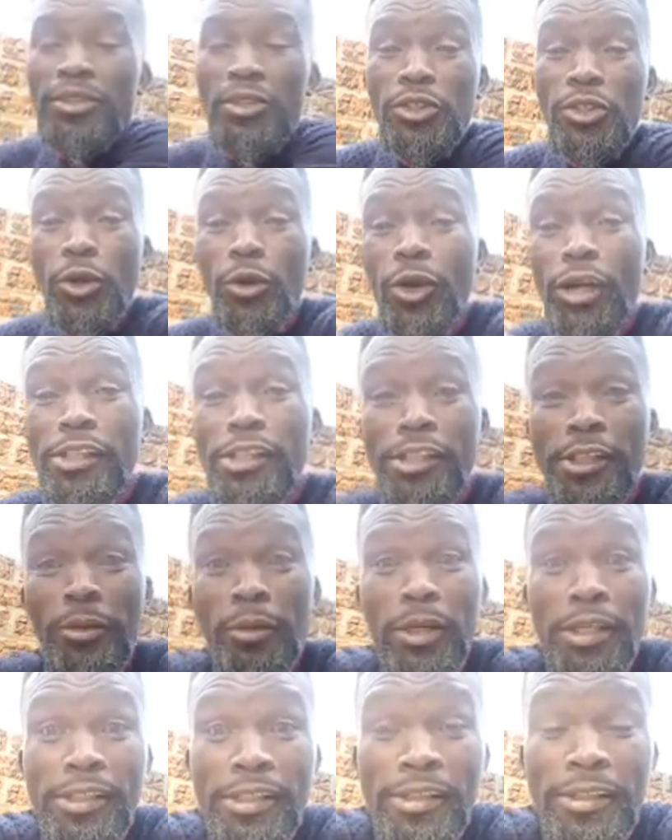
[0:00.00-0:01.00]
towards the
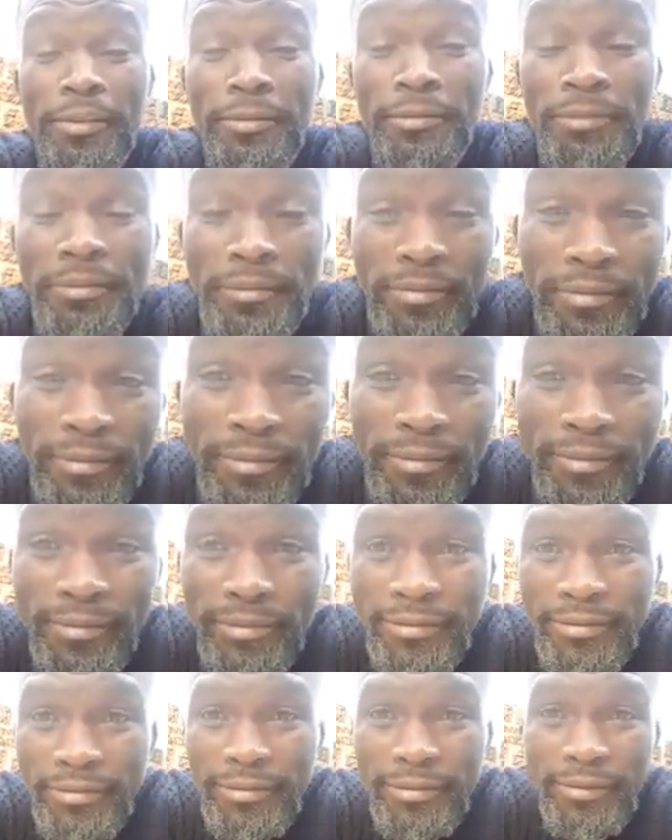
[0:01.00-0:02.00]
West.
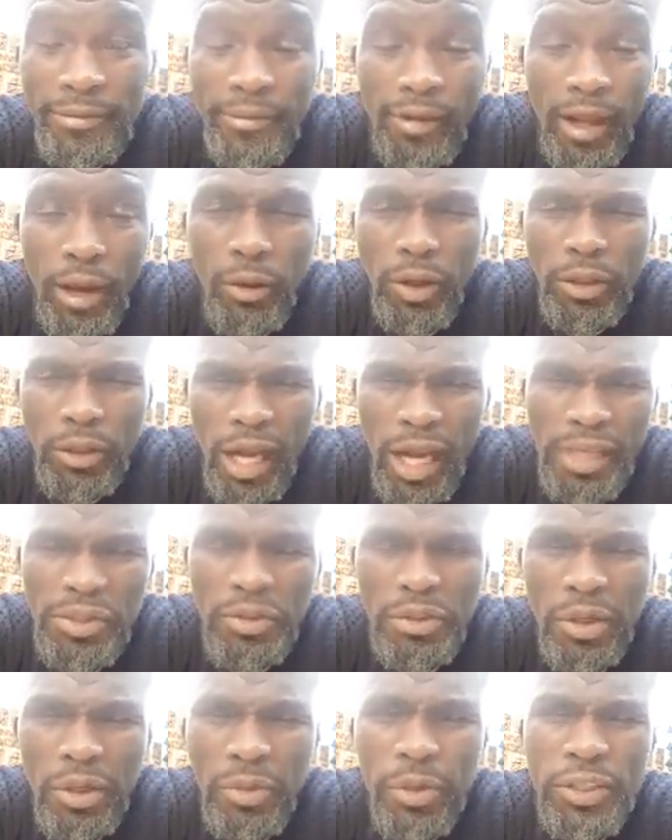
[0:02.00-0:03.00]
I want to
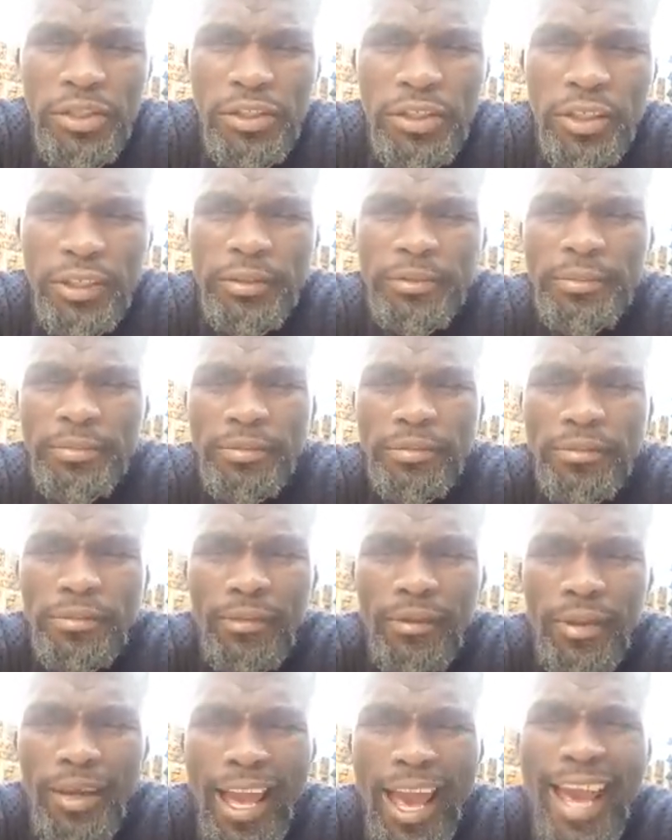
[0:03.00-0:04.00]
ask you a question.
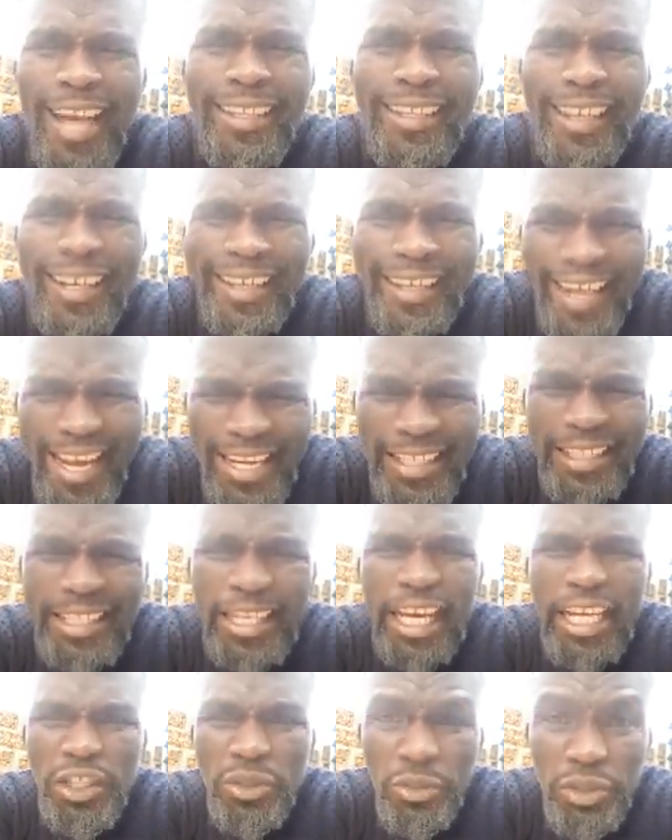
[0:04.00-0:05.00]
At the rate
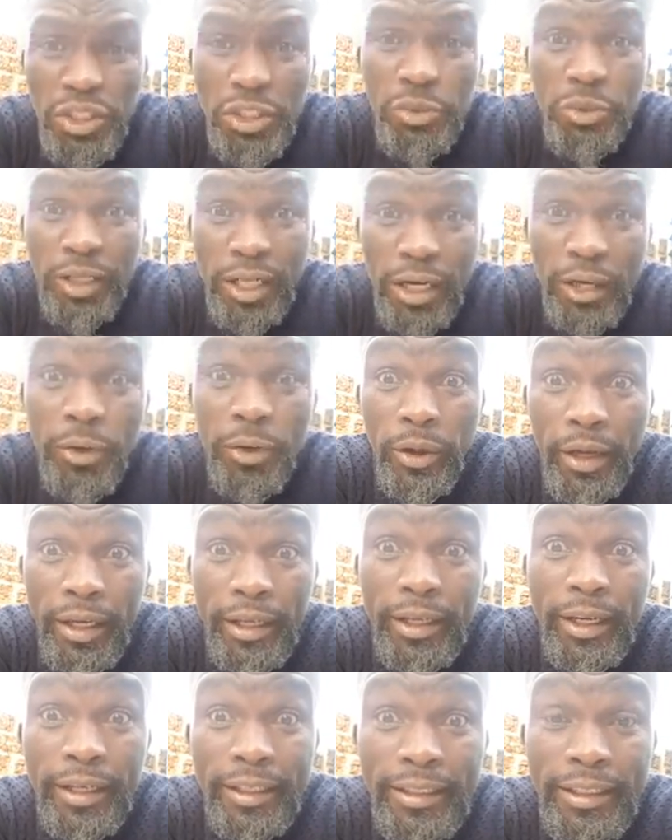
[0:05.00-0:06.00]
at which we are going
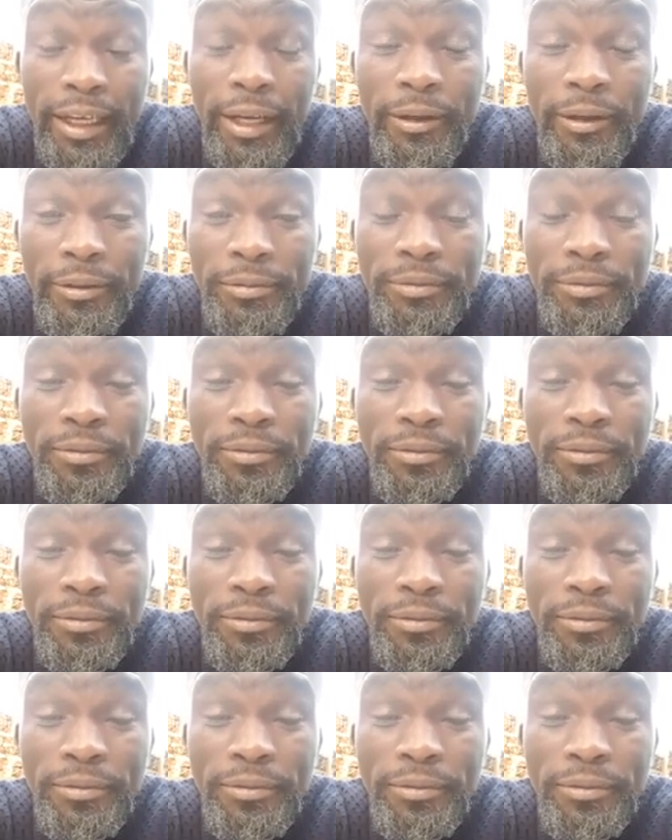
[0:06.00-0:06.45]
right now,